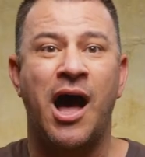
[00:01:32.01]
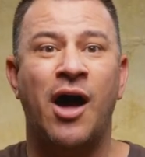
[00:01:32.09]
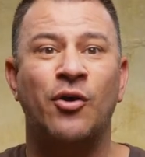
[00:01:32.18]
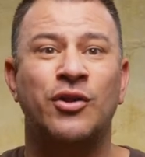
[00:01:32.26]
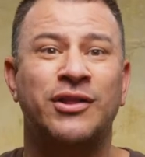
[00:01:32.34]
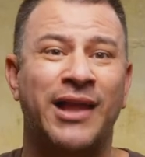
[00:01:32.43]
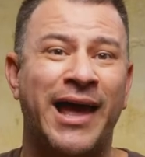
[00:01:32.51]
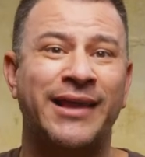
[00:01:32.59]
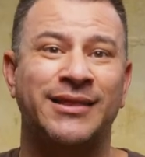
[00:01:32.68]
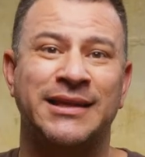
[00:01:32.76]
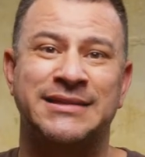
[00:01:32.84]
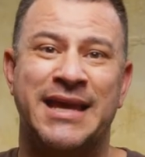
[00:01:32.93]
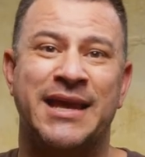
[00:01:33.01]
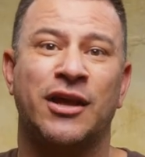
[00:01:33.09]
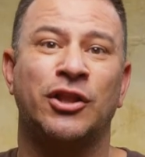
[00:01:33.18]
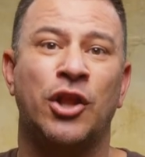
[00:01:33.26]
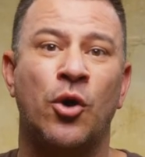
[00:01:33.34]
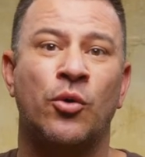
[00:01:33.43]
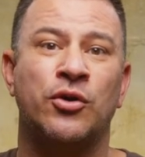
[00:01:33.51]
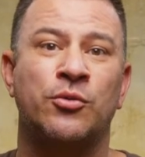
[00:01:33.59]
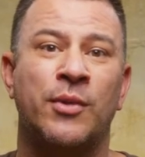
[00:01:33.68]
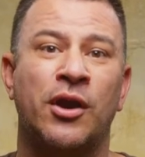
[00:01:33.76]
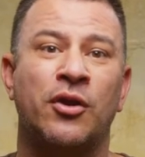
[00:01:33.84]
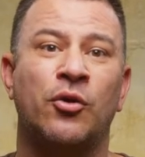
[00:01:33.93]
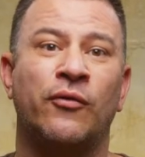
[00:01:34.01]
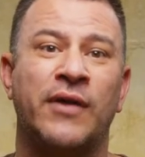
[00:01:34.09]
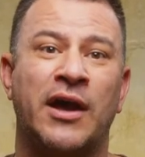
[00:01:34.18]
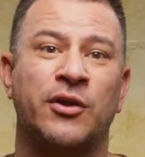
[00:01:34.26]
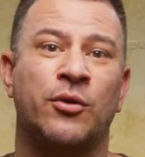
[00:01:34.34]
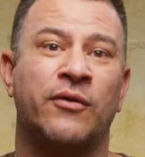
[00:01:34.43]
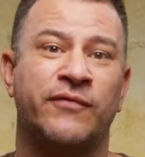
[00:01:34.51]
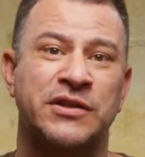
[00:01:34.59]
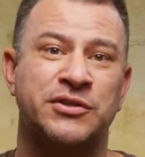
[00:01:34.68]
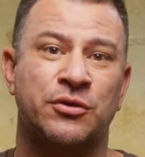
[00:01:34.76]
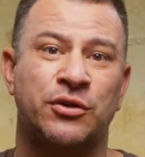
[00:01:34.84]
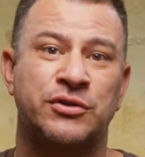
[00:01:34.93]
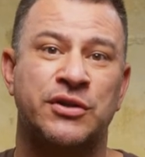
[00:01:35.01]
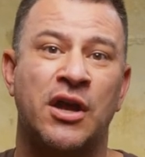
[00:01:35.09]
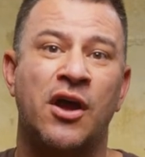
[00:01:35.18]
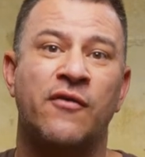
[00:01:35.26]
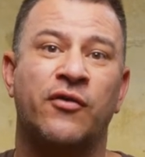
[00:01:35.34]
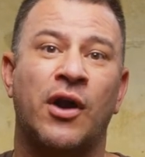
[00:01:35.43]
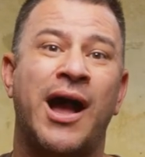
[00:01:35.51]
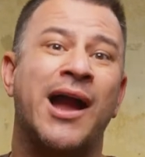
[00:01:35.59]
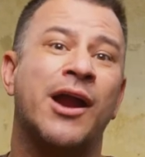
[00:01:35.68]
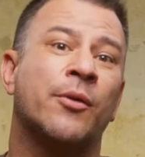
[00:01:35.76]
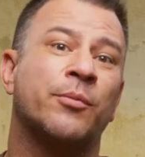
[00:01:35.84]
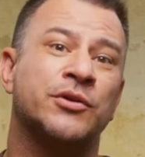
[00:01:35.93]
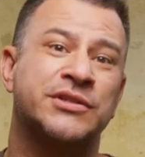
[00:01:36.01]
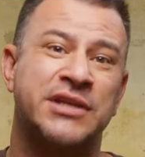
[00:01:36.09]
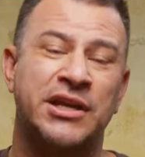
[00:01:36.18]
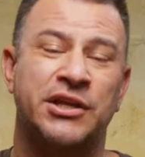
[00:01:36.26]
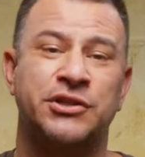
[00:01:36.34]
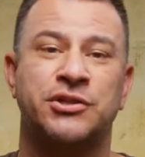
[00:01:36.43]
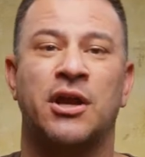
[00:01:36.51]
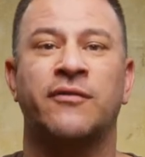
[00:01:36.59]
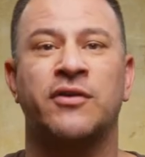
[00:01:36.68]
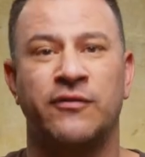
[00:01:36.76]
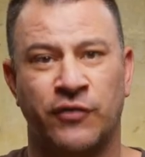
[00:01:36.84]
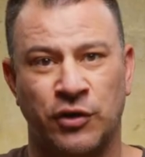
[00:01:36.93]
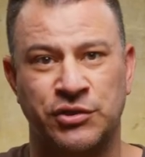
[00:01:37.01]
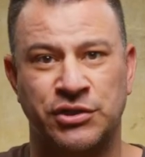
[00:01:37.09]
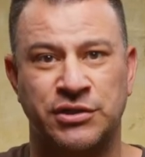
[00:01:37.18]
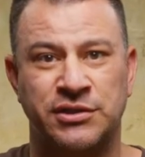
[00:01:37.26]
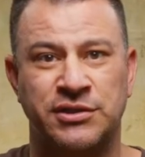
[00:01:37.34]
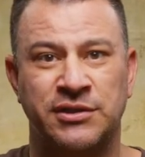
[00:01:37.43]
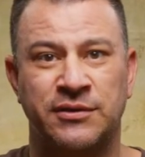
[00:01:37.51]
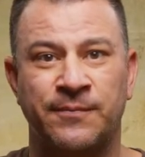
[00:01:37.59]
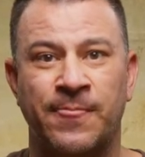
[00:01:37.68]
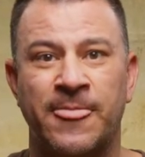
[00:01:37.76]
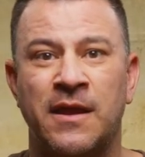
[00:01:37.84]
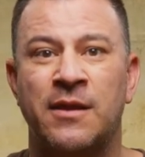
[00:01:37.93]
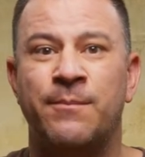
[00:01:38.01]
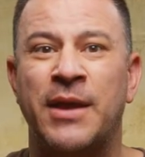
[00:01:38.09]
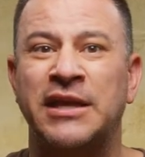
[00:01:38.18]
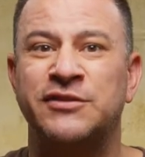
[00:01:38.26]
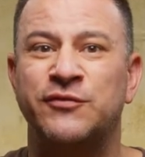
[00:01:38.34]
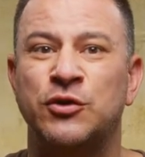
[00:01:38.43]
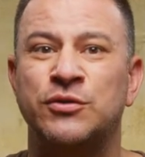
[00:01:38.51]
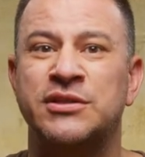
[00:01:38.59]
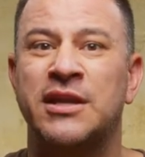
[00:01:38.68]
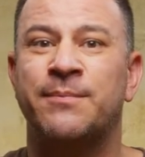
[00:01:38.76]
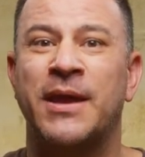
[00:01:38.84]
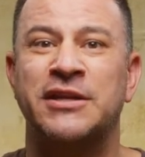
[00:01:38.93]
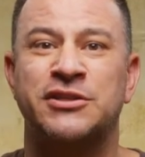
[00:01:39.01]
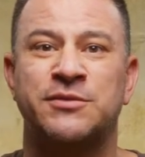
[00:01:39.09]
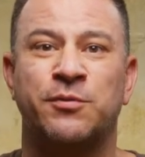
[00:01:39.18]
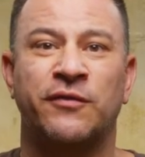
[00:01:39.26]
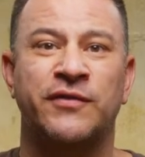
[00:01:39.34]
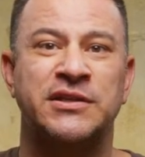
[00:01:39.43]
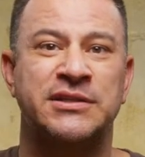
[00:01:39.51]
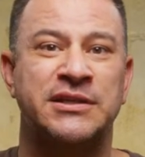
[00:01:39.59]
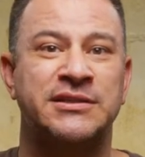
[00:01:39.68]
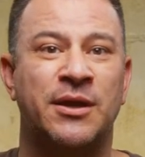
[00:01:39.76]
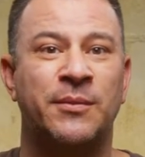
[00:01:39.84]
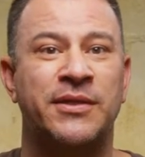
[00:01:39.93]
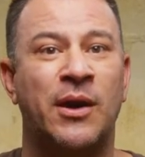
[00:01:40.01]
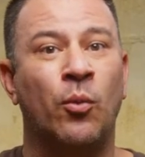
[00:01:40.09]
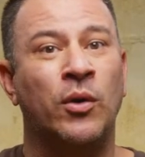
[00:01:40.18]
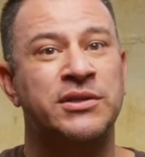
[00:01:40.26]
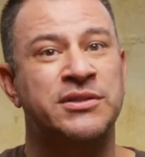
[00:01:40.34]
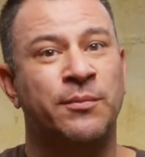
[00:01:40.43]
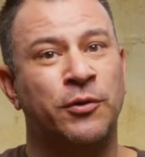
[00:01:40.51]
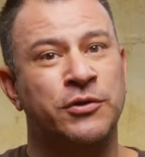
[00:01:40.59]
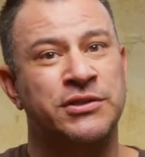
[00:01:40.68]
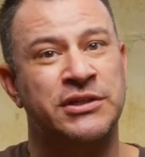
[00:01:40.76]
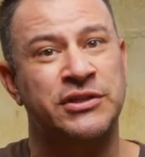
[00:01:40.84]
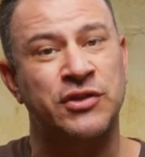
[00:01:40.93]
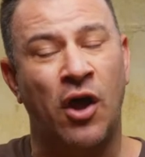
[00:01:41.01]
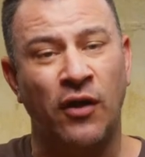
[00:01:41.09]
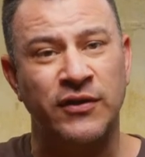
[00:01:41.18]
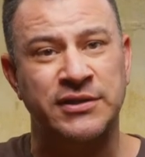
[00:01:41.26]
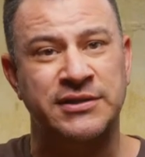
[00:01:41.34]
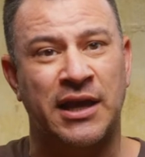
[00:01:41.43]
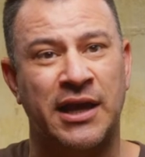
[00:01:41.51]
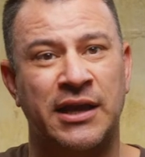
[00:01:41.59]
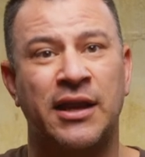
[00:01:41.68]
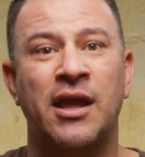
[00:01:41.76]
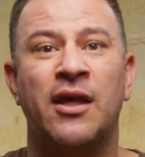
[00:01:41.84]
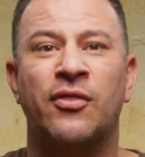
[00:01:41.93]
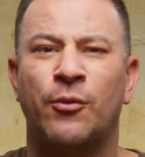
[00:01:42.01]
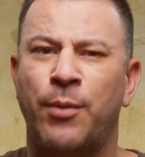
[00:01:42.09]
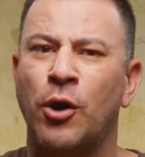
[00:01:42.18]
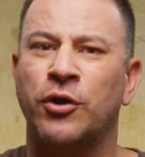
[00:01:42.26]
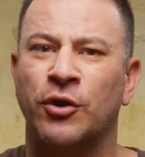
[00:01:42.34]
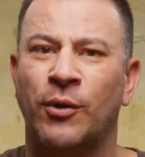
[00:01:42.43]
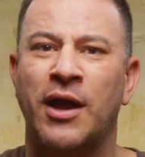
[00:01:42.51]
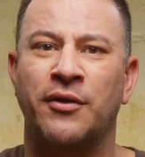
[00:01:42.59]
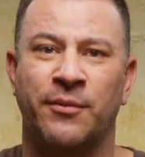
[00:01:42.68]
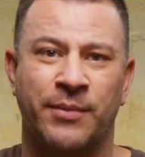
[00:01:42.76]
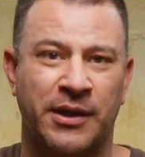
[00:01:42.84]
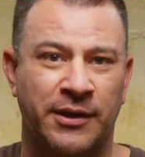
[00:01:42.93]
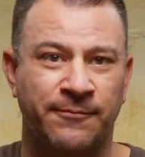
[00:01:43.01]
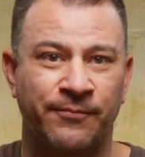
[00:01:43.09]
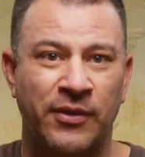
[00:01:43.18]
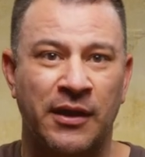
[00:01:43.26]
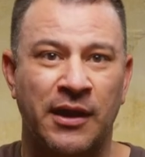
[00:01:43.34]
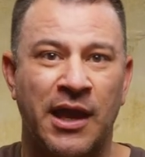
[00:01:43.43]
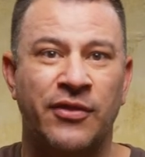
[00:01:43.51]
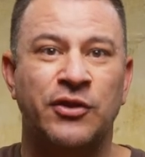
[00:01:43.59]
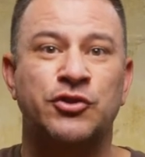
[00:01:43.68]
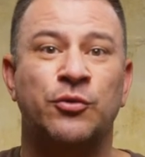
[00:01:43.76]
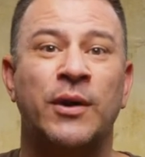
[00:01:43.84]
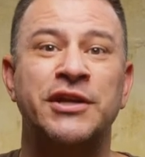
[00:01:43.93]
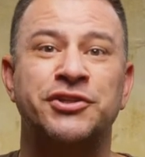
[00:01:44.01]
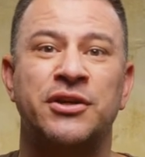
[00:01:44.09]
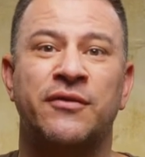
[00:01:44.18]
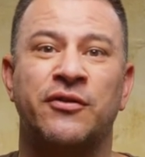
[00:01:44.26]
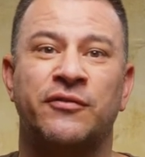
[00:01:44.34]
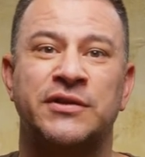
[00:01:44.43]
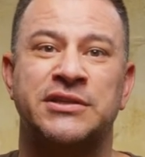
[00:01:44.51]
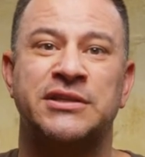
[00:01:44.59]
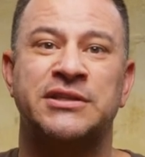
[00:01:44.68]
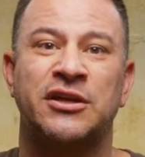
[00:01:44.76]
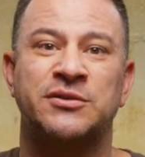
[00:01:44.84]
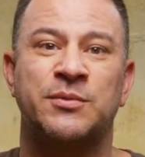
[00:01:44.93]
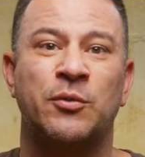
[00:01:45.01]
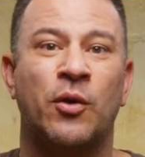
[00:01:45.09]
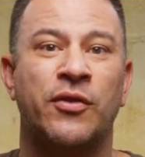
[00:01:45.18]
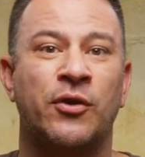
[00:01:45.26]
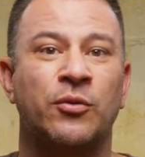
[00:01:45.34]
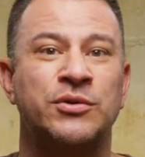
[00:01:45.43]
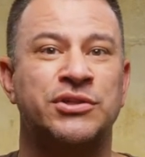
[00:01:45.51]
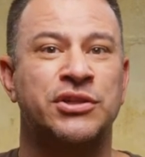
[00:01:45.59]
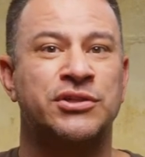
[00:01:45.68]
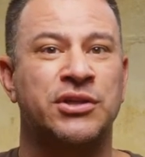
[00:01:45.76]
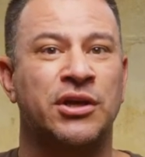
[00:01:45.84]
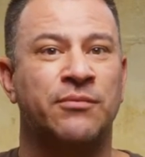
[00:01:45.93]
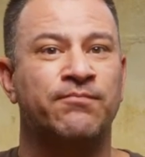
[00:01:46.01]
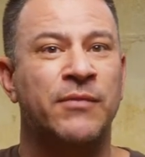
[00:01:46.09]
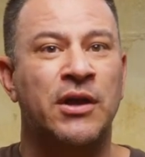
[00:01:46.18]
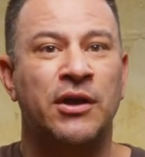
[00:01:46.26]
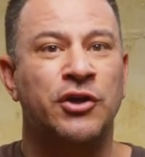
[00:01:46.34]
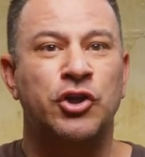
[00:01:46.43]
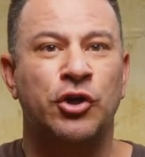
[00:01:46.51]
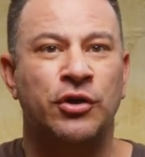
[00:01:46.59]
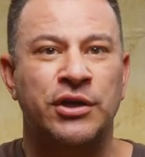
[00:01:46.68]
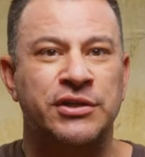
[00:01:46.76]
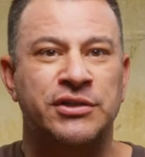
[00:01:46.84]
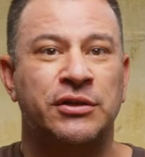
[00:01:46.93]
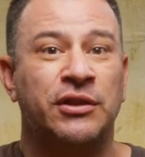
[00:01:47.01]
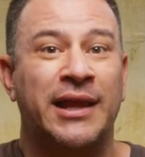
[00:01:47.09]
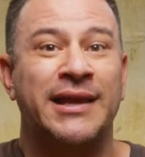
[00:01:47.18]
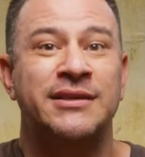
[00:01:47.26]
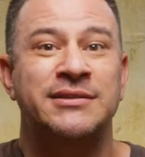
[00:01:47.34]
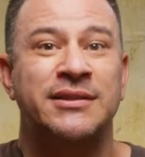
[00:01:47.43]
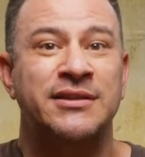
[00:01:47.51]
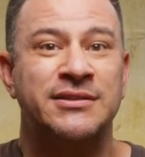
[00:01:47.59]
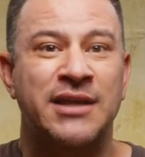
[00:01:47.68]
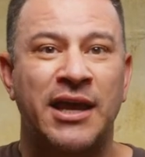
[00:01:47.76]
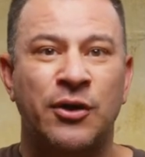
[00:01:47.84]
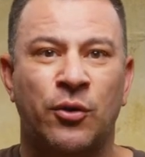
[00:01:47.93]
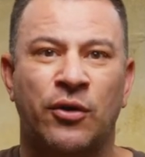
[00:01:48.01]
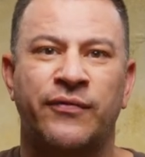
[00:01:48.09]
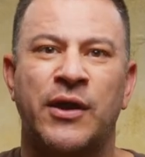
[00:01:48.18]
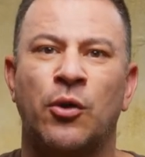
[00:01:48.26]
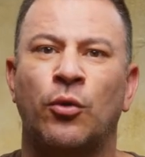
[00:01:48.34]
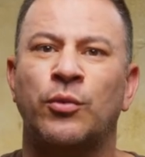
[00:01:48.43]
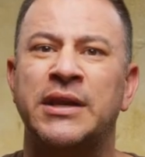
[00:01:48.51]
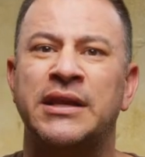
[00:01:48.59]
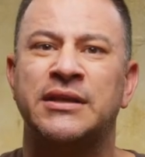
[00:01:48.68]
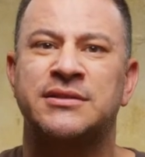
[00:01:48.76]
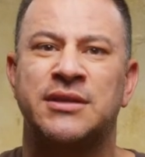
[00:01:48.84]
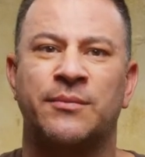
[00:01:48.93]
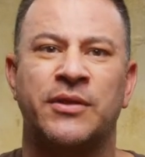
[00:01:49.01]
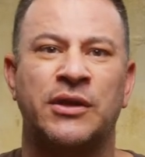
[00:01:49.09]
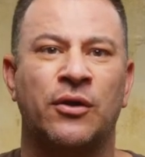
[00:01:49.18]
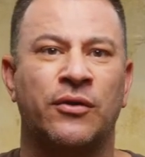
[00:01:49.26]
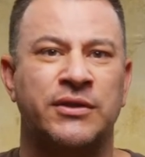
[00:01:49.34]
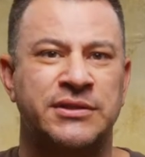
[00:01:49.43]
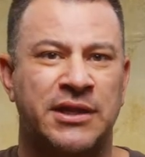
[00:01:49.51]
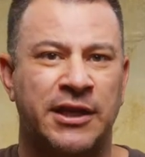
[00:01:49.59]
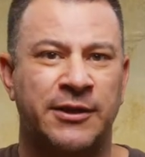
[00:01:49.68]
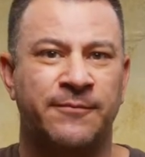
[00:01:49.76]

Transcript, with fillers: I'll gladly take a lower numerical value of visitors for a higher percentage of conversions. Page views and pages per visit tell me that once the person is on the site, they're poking around a bit. And the duration of their visit tells me whether it was just a curious glance at the site or if they were reading something on the site.